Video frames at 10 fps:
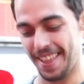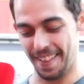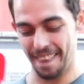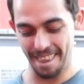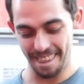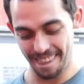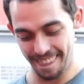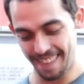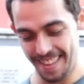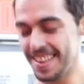
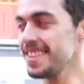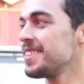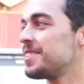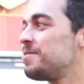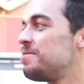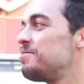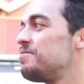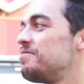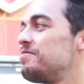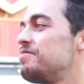
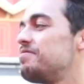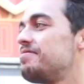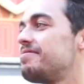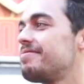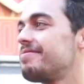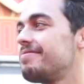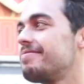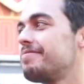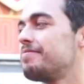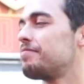
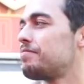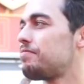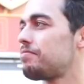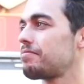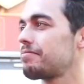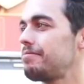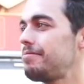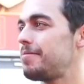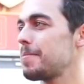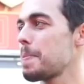
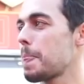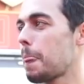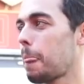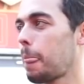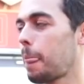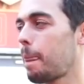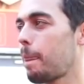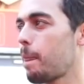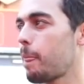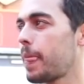
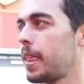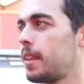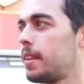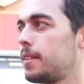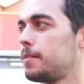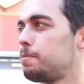(silent)